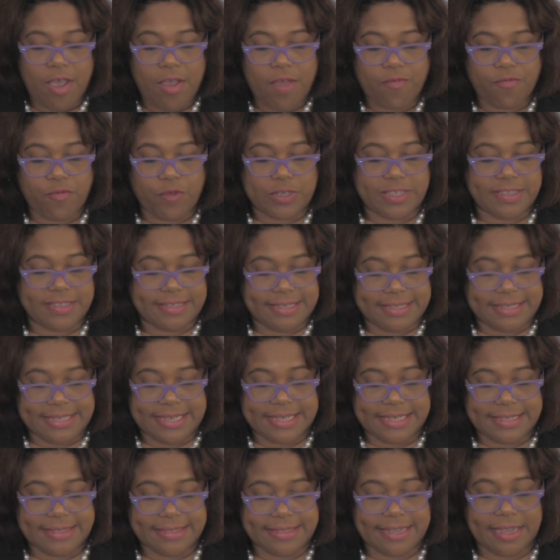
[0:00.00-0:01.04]
For
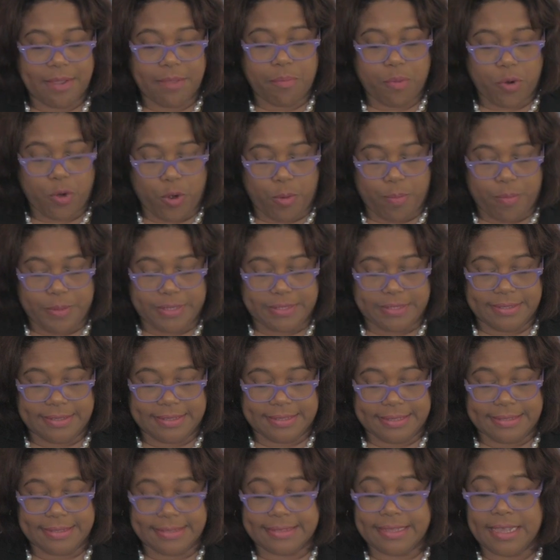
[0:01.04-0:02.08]
statistic
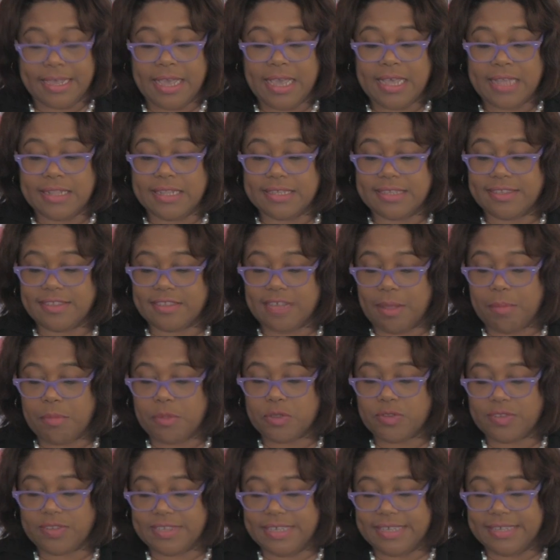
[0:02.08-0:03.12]
purposes, the
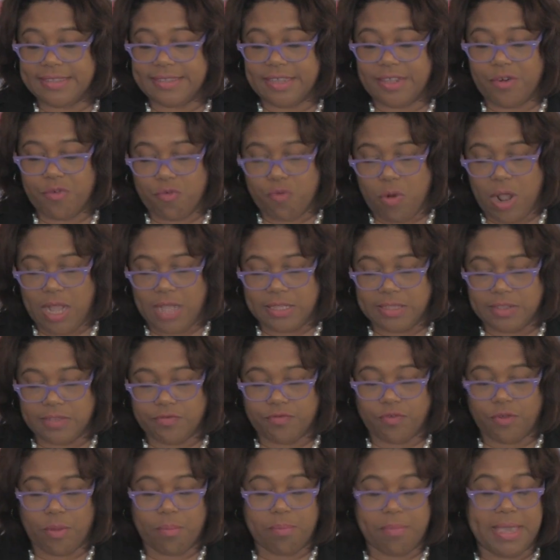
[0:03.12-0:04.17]
summer season runs
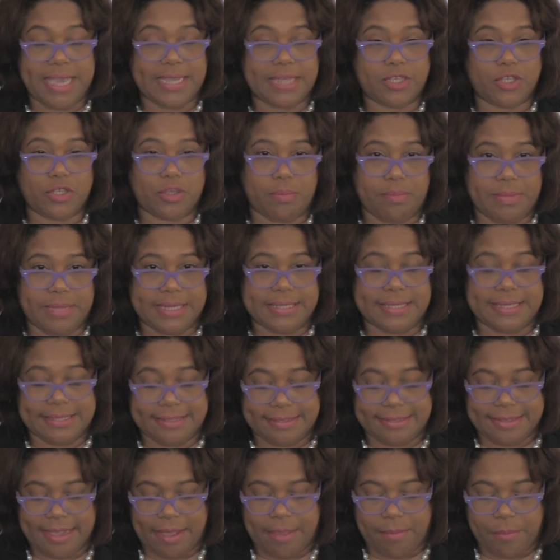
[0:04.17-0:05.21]
from May to
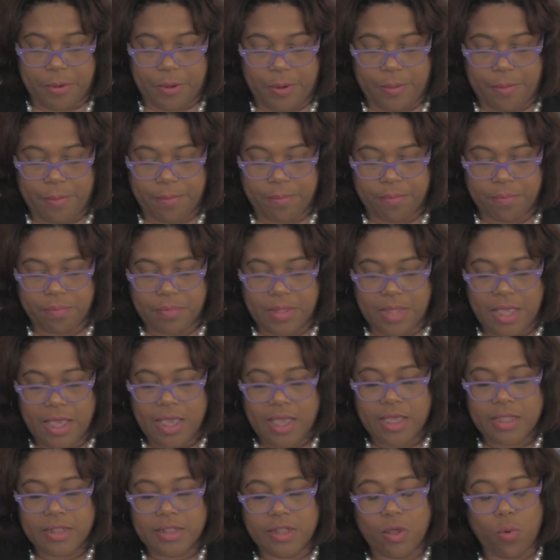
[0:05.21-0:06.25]
mid-December.
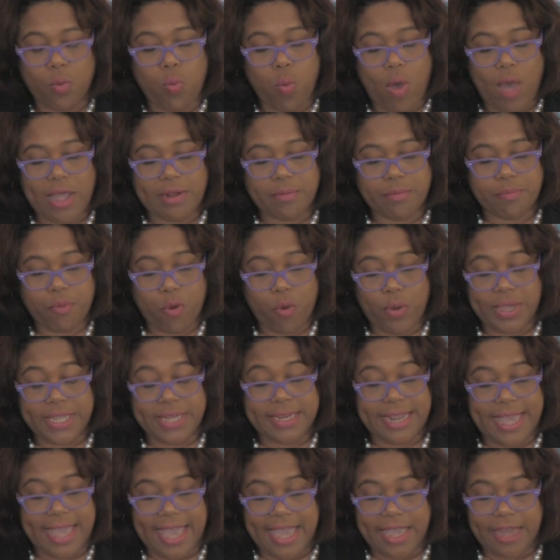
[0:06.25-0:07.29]
The
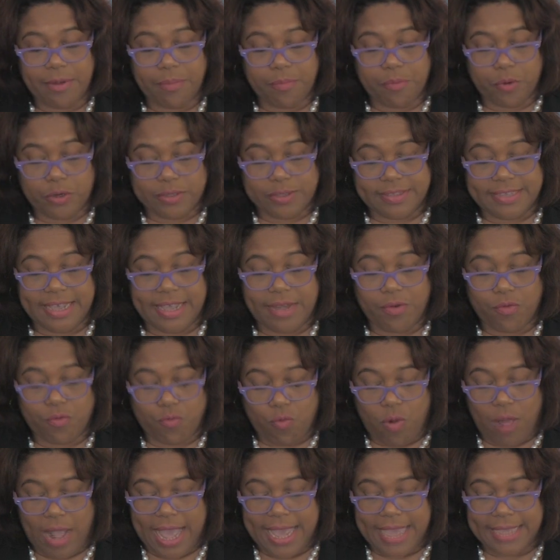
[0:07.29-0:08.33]
1.8%
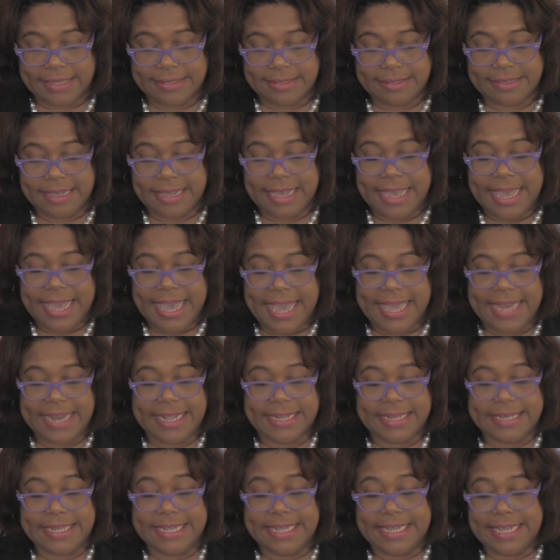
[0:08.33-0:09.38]
rise
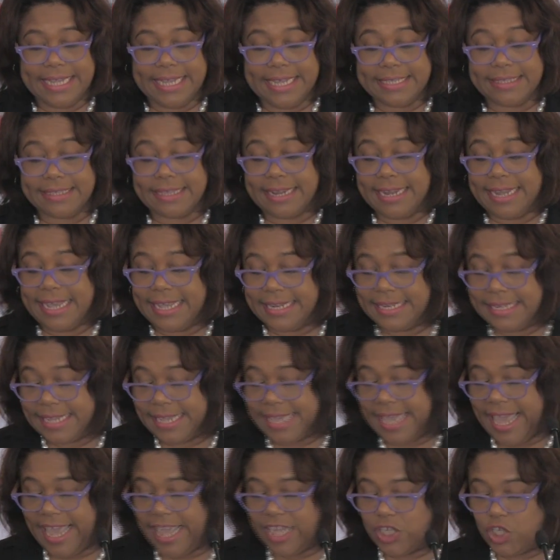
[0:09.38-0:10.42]
is an
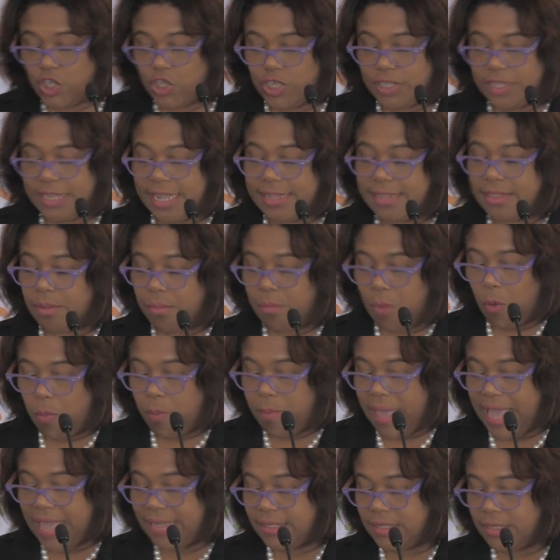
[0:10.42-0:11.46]
indication that the
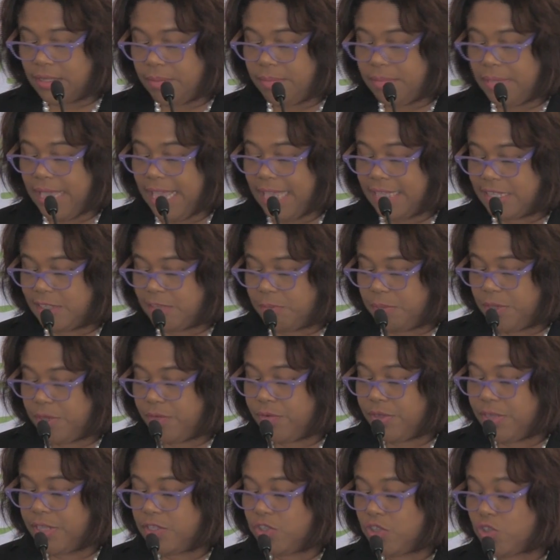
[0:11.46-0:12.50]
momentum
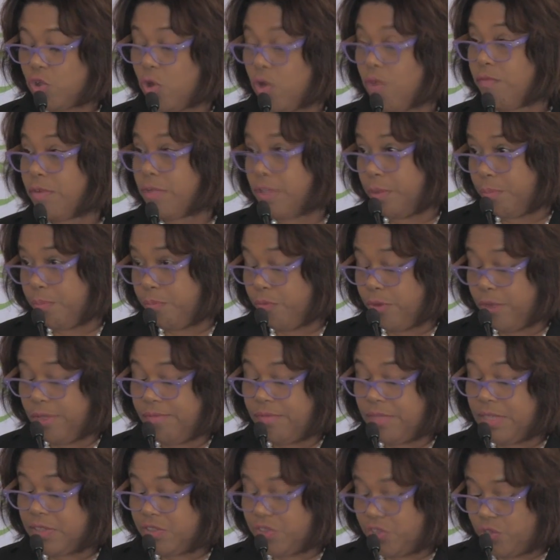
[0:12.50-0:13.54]
experienced over the
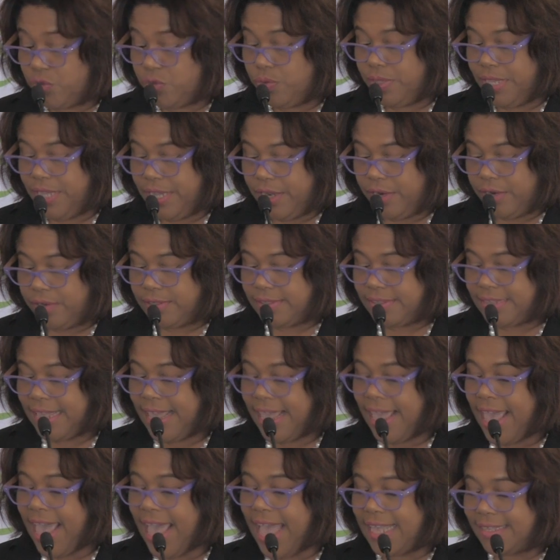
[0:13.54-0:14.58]
previous 2 years
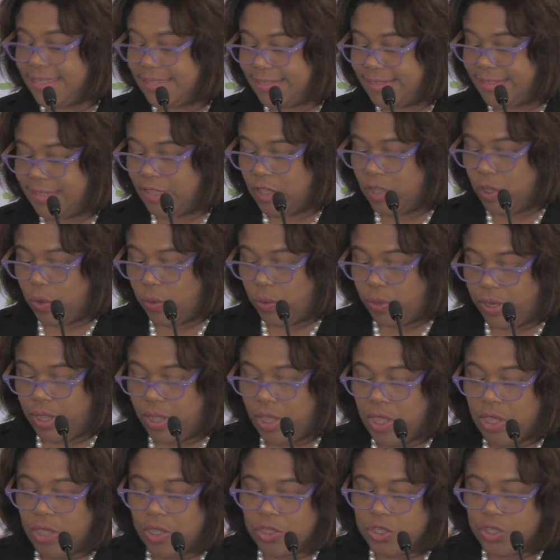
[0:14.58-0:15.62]
has slowed,
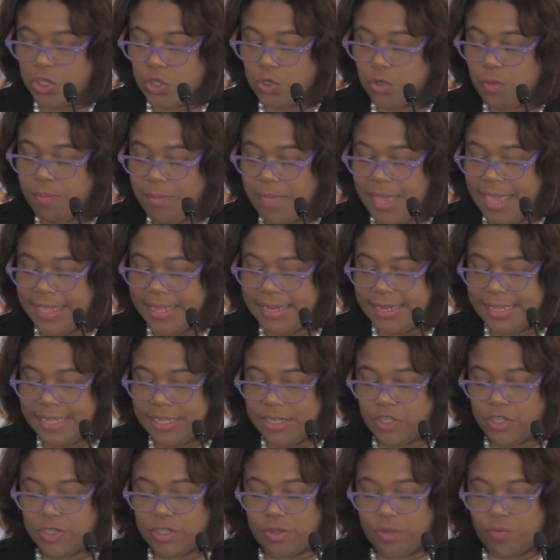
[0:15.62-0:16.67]
due mainly
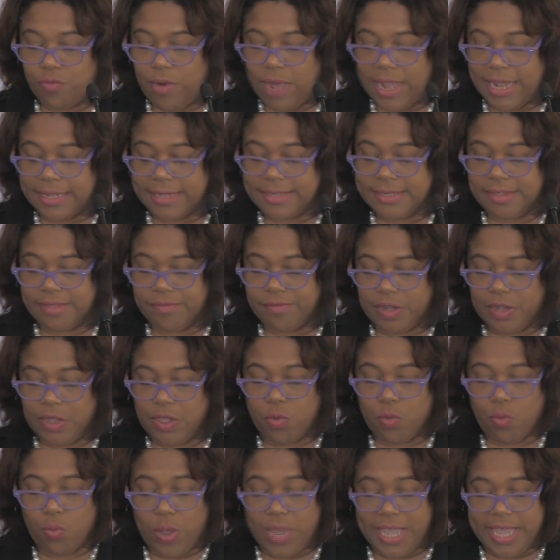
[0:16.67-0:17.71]
to the relatively
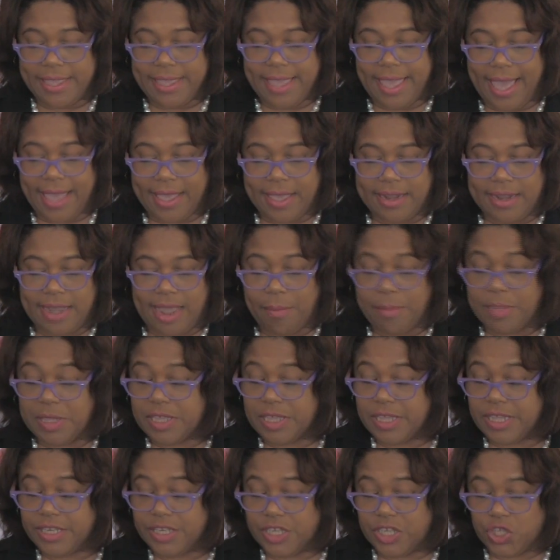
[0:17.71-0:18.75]
weak economic
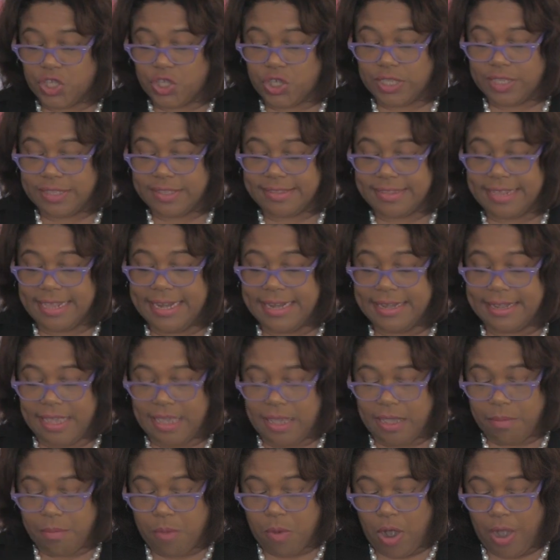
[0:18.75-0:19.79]
conditions in
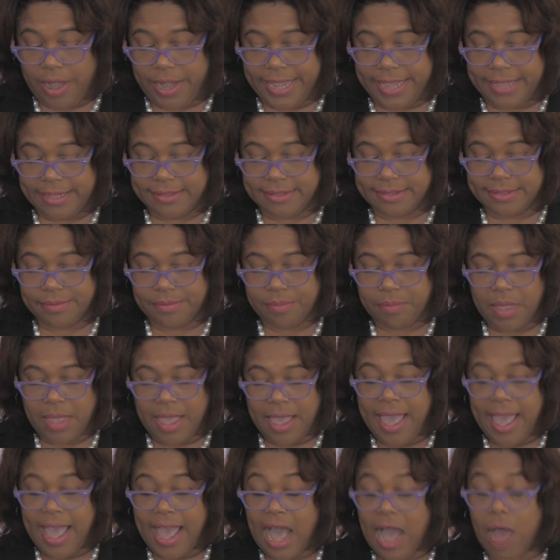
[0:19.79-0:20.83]
key markets.
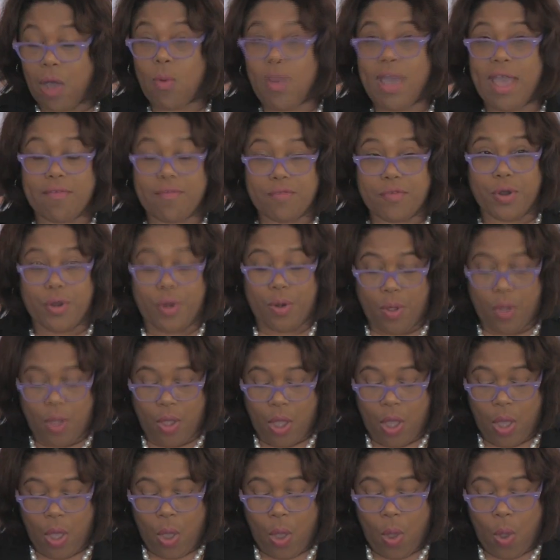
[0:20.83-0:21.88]
However,
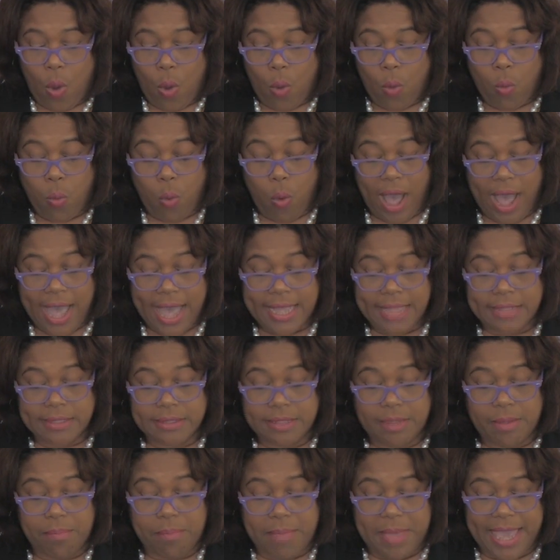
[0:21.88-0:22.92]
while
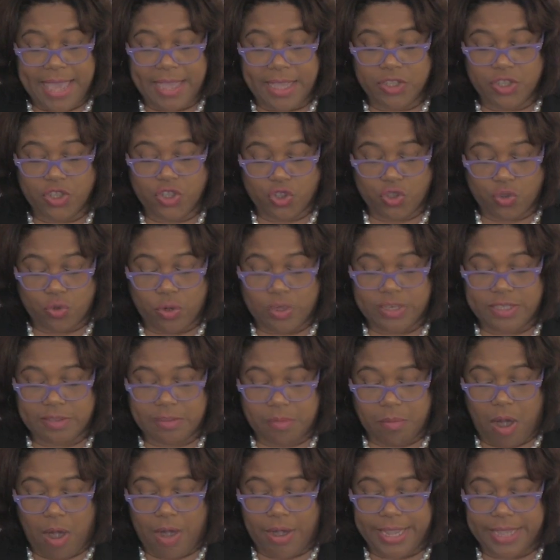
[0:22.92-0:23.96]
the main source
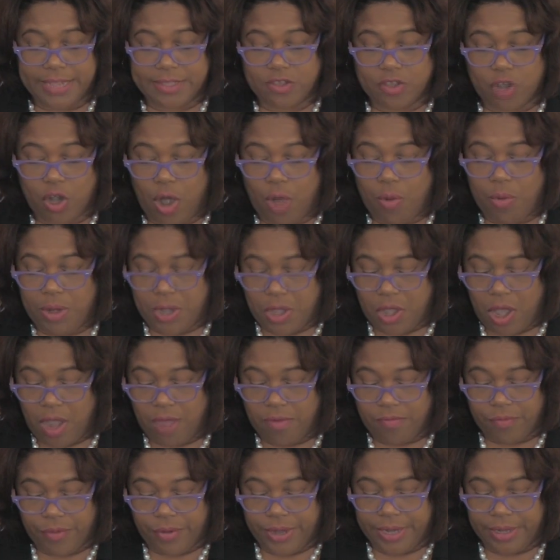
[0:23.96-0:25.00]
markets are
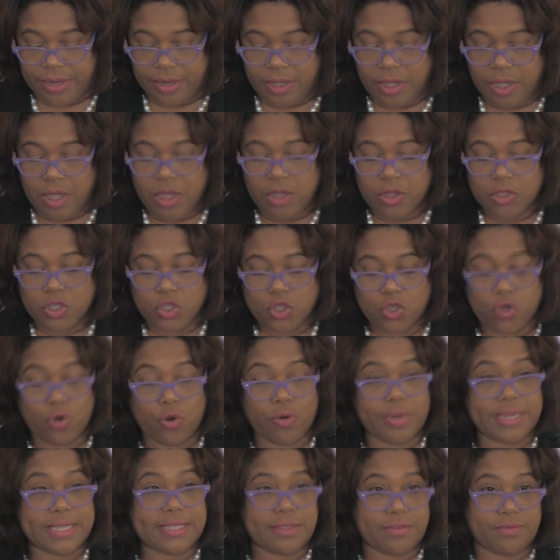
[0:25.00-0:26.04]
recovering,
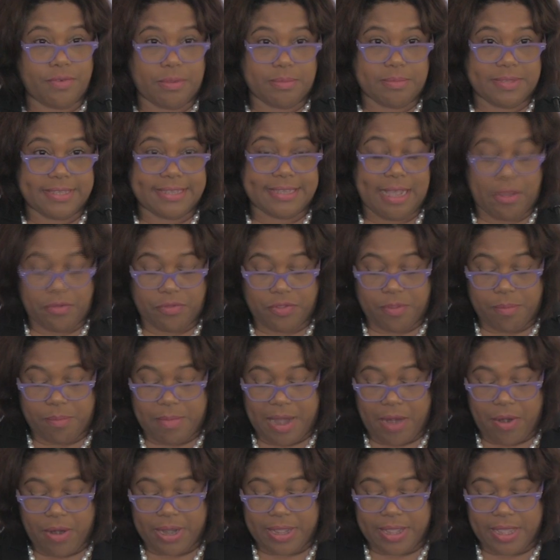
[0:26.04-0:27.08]
tourists from South
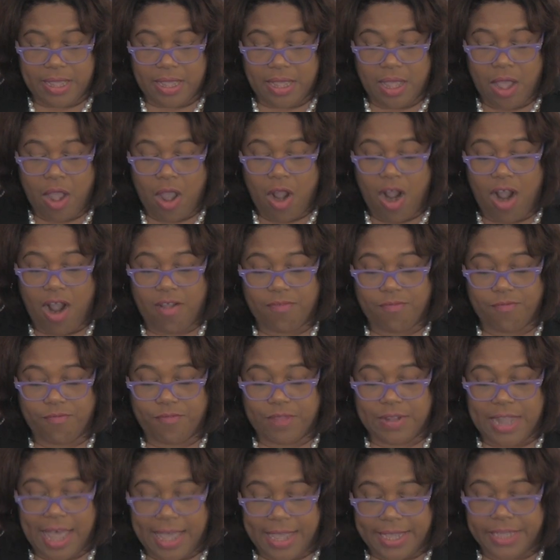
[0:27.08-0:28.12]
America are
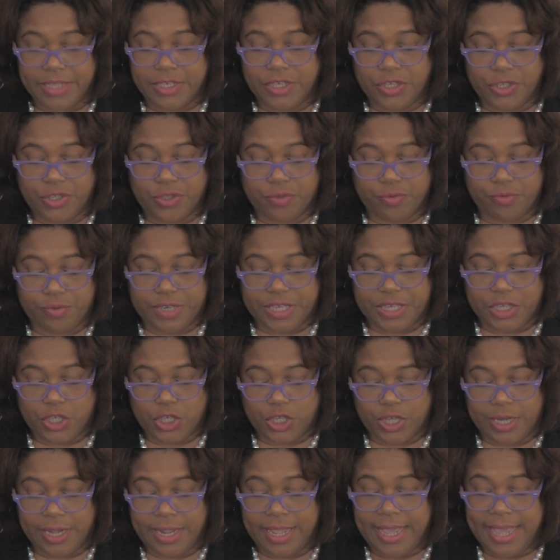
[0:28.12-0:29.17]
flocking to the
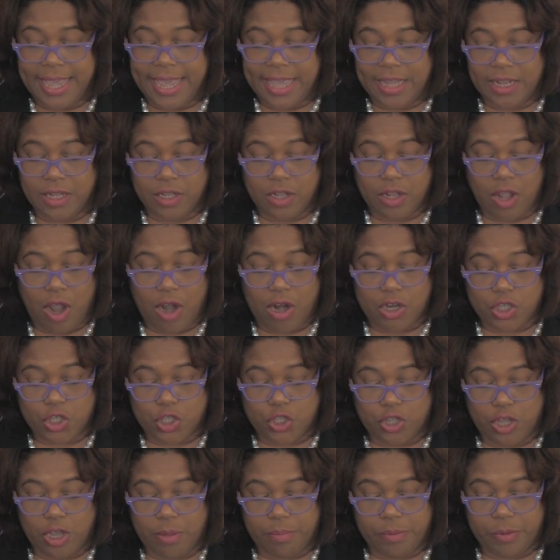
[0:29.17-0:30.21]
region in large
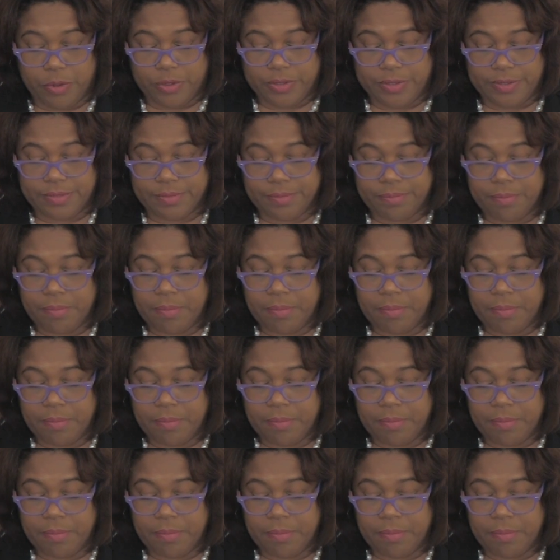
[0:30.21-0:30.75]
numbers.